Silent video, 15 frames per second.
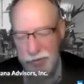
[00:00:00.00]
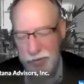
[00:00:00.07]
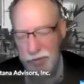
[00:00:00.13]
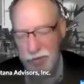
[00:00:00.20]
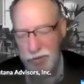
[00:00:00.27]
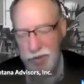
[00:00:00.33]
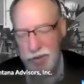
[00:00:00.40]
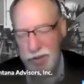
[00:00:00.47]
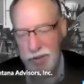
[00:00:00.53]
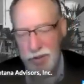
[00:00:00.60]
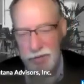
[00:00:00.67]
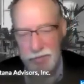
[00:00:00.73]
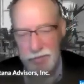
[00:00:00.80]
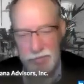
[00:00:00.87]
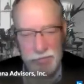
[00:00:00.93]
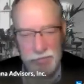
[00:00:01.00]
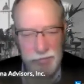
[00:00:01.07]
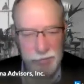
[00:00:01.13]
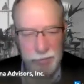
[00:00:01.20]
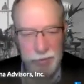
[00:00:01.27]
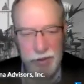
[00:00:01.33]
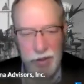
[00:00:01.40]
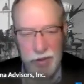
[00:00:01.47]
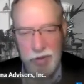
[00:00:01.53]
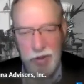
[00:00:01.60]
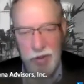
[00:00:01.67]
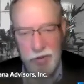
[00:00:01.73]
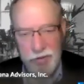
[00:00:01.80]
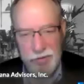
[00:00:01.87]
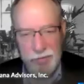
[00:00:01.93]
You're going to get
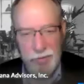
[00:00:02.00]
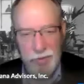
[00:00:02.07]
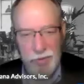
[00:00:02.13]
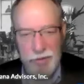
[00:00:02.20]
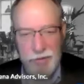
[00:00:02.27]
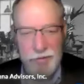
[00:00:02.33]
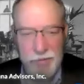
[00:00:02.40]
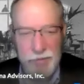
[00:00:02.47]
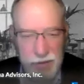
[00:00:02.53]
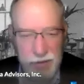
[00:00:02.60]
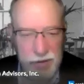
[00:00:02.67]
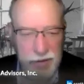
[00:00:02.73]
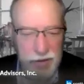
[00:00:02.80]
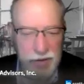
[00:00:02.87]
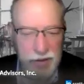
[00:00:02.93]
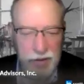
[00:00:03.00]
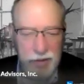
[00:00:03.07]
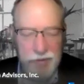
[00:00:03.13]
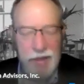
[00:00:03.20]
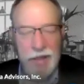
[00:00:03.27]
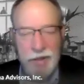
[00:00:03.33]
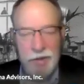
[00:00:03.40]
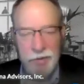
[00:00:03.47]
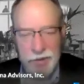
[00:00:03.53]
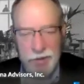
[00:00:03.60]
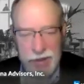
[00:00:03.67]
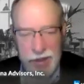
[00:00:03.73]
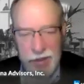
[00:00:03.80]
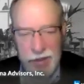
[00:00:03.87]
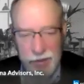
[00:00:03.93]
$300 a month. And that you can
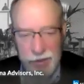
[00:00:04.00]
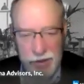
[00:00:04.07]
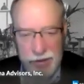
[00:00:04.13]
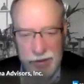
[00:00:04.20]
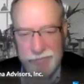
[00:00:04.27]
count on.